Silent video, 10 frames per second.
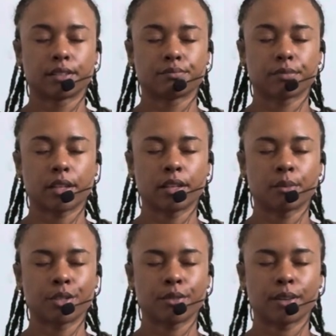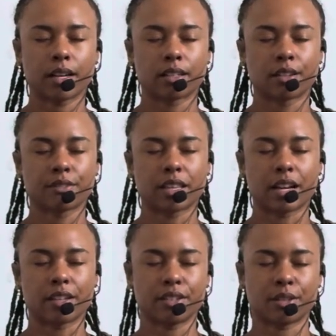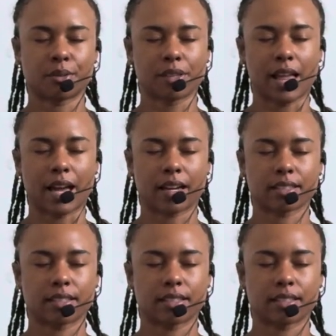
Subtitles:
And when you've had enough of that, you can relax.